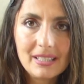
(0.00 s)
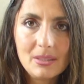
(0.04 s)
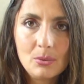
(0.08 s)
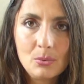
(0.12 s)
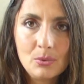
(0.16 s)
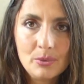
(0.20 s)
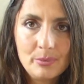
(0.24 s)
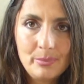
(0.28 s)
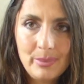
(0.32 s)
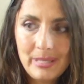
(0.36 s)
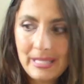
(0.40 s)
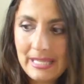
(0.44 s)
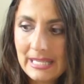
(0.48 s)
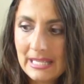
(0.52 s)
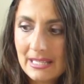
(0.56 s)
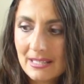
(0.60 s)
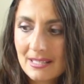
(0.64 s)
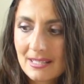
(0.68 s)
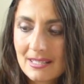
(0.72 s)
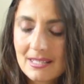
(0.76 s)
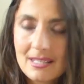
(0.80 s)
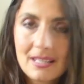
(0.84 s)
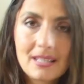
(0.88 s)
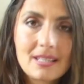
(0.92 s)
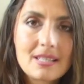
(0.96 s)
it would be
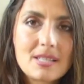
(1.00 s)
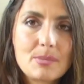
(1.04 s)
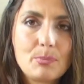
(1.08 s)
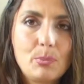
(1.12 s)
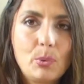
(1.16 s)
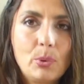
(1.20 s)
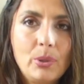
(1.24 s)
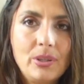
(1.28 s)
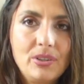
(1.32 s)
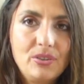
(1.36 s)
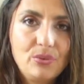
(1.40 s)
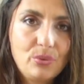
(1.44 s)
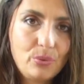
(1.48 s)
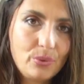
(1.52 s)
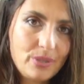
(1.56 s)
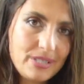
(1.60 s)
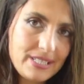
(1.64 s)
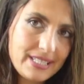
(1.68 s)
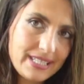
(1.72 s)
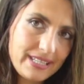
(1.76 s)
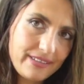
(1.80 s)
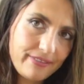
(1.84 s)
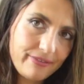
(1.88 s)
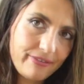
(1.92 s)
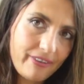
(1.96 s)

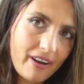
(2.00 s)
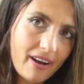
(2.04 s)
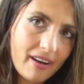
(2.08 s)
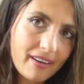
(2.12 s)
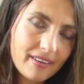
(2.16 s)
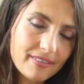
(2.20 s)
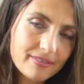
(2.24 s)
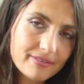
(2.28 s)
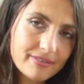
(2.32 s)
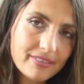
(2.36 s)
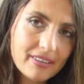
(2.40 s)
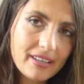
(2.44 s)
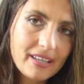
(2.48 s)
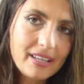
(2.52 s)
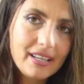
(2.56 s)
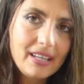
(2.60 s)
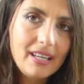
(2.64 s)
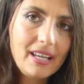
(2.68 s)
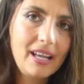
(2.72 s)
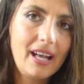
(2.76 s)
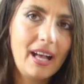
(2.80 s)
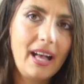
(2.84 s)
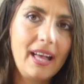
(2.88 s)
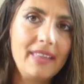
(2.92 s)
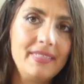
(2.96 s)
6.25.
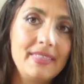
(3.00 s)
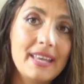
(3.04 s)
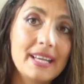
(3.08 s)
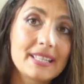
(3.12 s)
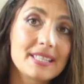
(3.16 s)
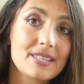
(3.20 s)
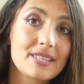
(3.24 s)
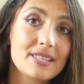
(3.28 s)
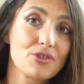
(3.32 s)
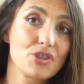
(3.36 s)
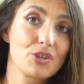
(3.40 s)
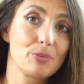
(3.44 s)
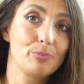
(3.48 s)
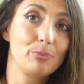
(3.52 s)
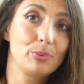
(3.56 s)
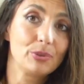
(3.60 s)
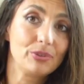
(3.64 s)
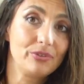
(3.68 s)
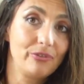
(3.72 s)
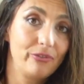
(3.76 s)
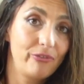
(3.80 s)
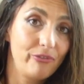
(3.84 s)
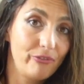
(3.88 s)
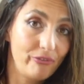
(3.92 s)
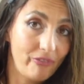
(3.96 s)
And that's if she
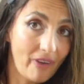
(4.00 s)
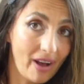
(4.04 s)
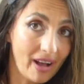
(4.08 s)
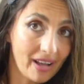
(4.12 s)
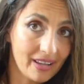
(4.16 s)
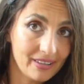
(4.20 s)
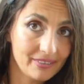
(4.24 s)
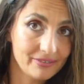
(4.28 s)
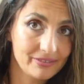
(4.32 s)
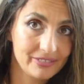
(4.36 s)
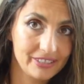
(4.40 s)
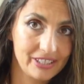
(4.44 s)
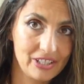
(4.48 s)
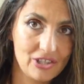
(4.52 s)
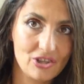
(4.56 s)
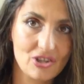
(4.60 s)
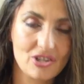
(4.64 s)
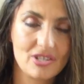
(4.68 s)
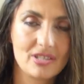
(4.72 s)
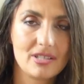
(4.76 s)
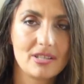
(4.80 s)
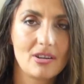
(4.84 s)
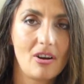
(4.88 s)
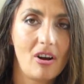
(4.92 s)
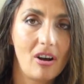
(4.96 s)
put 5
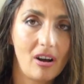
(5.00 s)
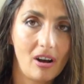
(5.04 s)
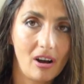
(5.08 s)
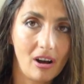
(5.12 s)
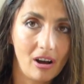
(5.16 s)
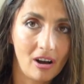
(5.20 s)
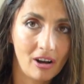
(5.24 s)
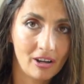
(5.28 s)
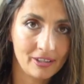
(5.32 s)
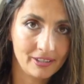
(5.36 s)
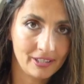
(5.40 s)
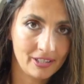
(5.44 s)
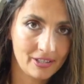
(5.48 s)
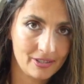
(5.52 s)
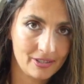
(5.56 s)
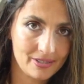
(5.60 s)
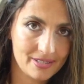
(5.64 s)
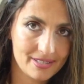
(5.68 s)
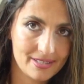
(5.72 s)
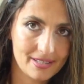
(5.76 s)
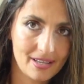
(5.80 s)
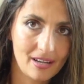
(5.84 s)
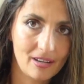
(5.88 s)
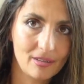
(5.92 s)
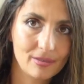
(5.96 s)
leeches on
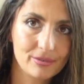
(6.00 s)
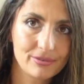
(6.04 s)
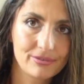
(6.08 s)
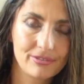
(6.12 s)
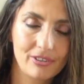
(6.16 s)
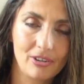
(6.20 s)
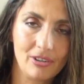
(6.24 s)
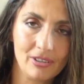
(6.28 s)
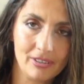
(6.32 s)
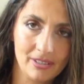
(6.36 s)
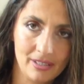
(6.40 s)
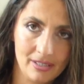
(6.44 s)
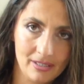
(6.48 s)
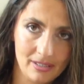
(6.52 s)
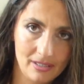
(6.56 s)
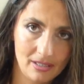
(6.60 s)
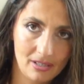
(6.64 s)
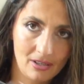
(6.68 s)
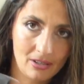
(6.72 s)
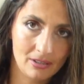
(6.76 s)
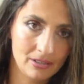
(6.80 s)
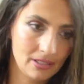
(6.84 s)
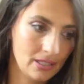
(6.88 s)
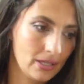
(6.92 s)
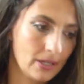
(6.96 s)
herself, on
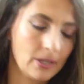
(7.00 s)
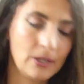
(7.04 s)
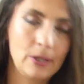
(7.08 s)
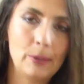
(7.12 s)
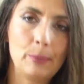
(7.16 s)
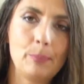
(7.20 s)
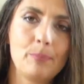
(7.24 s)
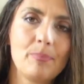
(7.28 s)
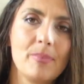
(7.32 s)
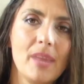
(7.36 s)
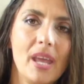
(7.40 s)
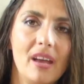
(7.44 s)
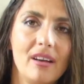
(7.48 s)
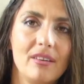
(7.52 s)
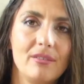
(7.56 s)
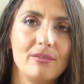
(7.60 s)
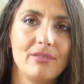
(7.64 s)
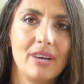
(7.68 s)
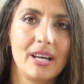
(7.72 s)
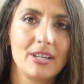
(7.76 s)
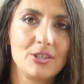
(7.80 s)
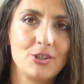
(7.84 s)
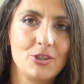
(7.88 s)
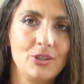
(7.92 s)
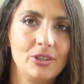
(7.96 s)
her
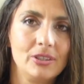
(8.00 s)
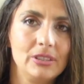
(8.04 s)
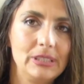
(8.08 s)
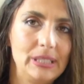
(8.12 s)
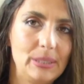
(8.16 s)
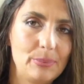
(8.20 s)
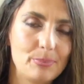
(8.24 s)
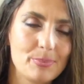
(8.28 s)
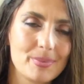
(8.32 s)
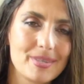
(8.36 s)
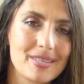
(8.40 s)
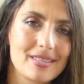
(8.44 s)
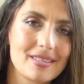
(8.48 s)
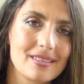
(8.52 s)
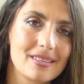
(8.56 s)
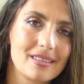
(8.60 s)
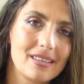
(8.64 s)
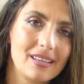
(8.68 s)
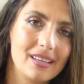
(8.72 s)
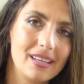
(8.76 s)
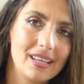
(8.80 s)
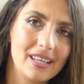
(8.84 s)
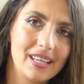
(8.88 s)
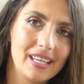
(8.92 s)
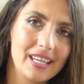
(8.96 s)
vaginal lips.
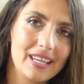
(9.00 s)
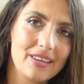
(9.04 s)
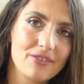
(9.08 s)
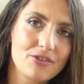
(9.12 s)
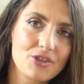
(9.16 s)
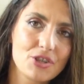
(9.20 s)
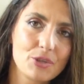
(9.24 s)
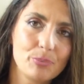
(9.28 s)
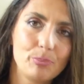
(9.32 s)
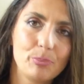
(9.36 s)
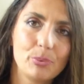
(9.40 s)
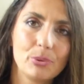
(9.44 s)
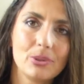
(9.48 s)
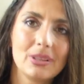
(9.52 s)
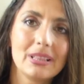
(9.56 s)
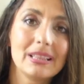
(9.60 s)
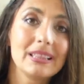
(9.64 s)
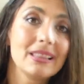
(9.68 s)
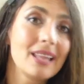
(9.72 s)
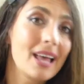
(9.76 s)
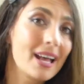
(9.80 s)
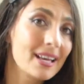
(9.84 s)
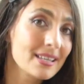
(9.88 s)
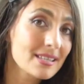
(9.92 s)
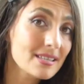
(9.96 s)
If she put
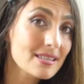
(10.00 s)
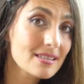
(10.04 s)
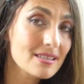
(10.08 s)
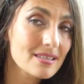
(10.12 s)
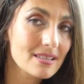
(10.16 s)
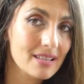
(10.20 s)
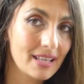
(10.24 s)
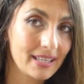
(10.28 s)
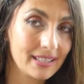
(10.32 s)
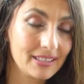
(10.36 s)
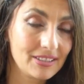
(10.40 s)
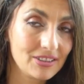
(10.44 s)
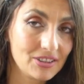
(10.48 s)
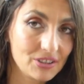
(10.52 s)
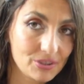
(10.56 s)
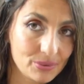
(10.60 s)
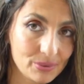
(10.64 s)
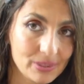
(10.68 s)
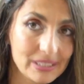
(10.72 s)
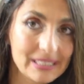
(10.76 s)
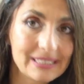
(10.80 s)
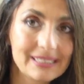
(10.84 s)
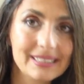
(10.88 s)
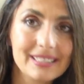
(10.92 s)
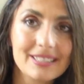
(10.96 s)
less, like
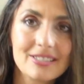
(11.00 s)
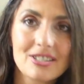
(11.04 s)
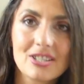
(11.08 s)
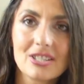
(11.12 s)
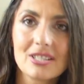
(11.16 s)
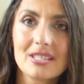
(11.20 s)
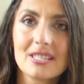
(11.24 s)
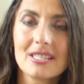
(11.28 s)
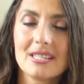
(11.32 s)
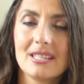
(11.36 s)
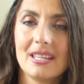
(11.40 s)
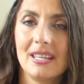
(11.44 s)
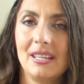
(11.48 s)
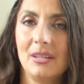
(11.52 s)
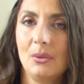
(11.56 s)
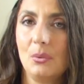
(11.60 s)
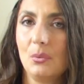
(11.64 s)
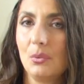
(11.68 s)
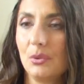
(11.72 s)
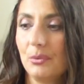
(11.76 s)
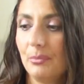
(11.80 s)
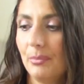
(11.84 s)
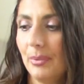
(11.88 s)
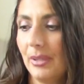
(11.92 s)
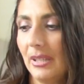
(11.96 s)
3 leeches, then it
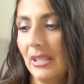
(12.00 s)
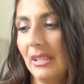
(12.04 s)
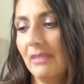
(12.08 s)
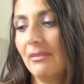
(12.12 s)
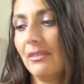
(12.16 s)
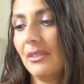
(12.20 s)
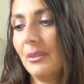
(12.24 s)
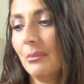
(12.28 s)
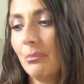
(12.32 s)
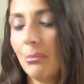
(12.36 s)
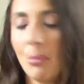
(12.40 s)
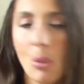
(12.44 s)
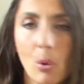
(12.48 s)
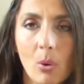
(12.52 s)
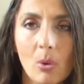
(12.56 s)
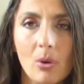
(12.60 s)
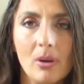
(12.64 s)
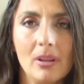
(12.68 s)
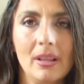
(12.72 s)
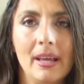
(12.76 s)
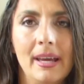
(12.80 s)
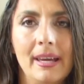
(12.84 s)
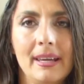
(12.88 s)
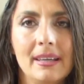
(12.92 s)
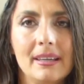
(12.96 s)
would be even
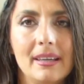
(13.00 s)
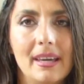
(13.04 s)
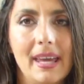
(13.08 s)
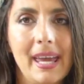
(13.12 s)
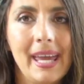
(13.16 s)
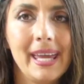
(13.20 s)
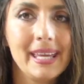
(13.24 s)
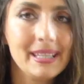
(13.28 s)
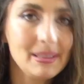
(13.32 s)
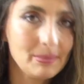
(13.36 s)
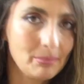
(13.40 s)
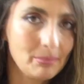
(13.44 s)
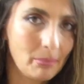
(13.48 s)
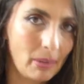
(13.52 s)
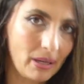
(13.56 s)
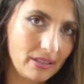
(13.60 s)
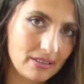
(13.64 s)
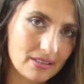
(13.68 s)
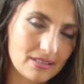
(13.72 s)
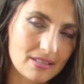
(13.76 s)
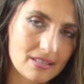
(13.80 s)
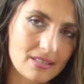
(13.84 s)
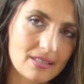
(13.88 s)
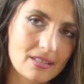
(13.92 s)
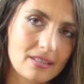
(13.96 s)
more, like 8
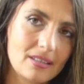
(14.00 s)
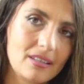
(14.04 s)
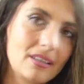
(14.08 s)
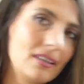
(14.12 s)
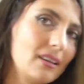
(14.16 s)
months.